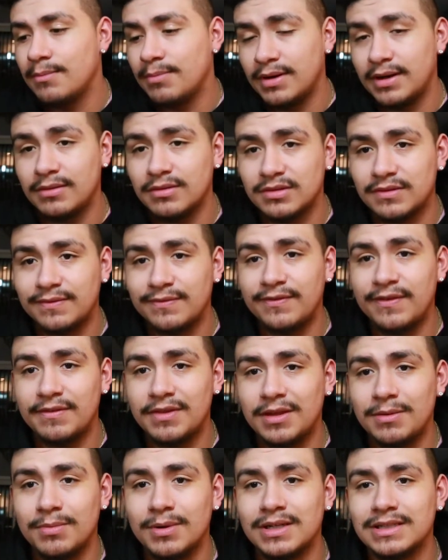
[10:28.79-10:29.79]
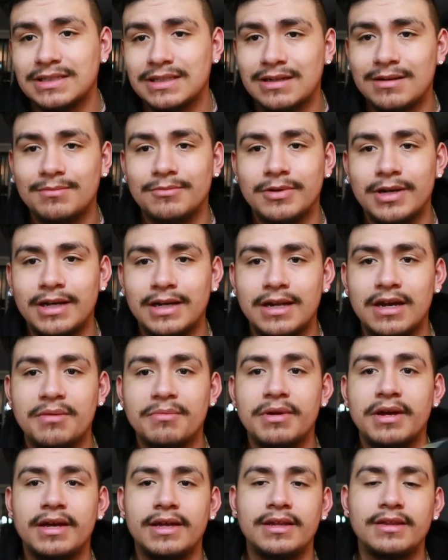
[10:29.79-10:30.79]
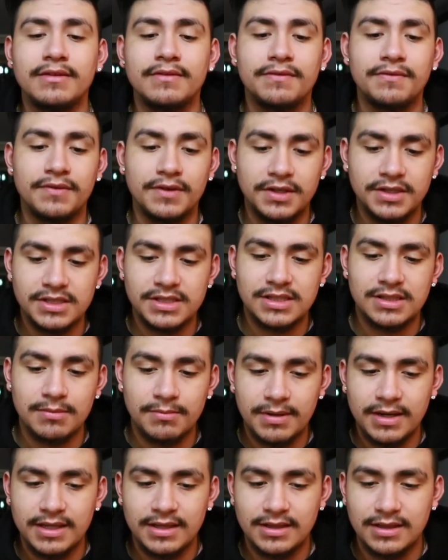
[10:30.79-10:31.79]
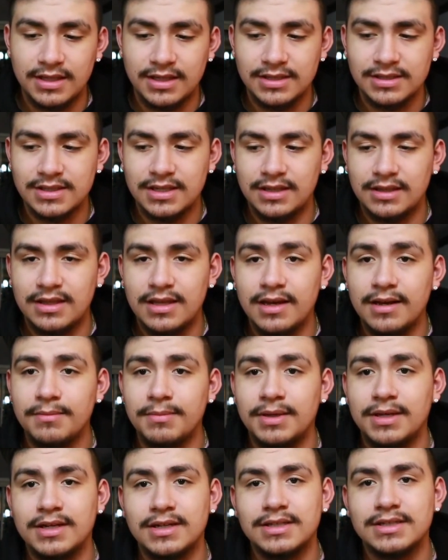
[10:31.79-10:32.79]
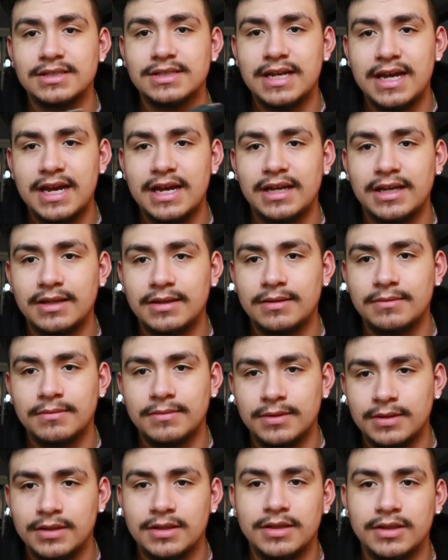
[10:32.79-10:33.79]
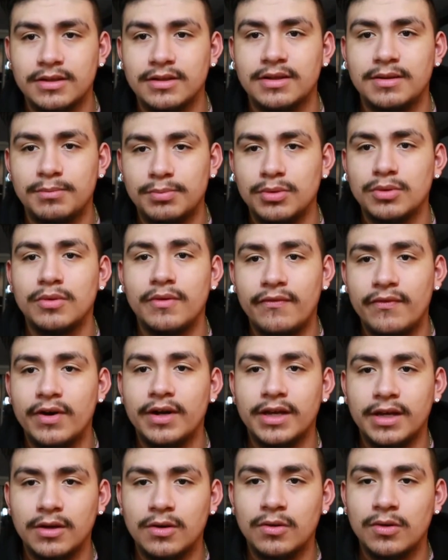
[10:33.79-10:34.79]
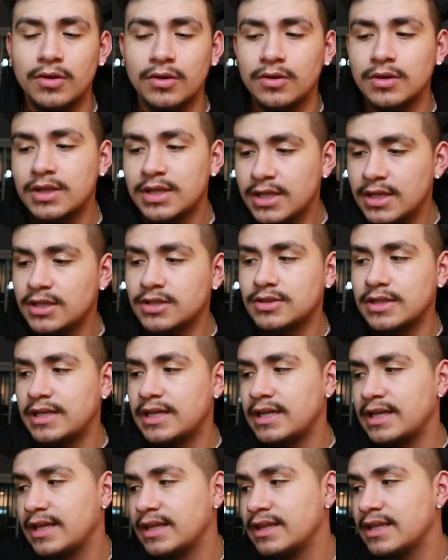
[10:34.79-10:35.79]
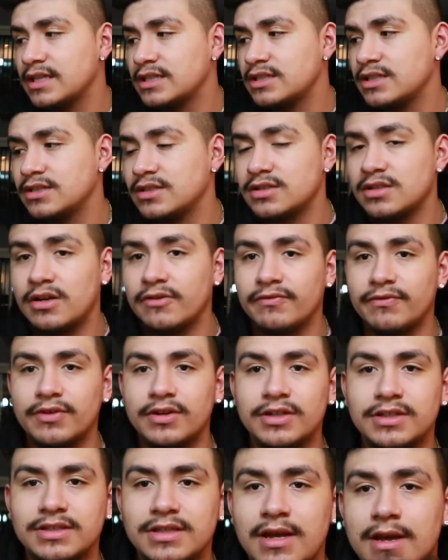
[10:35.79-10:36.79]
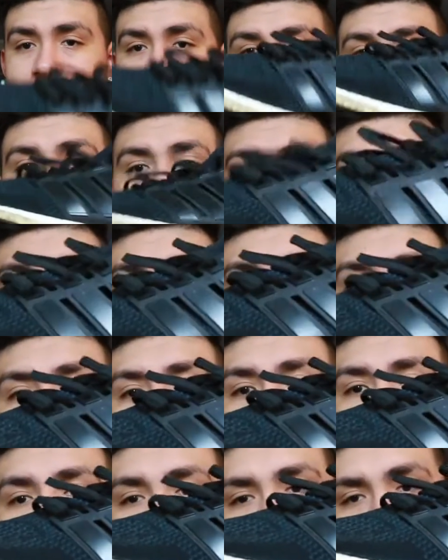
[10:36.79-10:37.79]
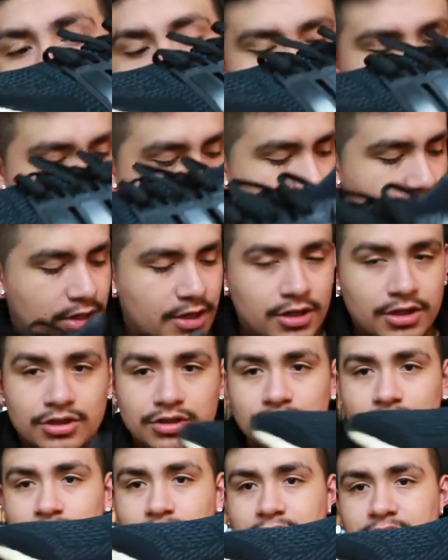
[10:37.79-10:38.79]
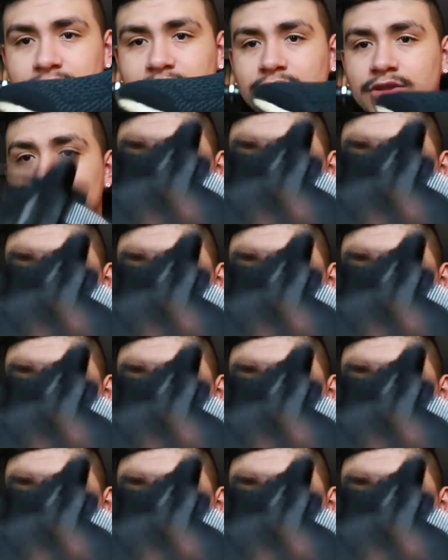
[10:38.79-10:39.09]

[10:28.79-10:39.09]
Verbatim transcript: but it was 50 bucks and right now I'm not in the funds to buy things like that because I clearly blew a fucking coil, so I need to get that shit solved first. But bam, here they are. Shoe tree.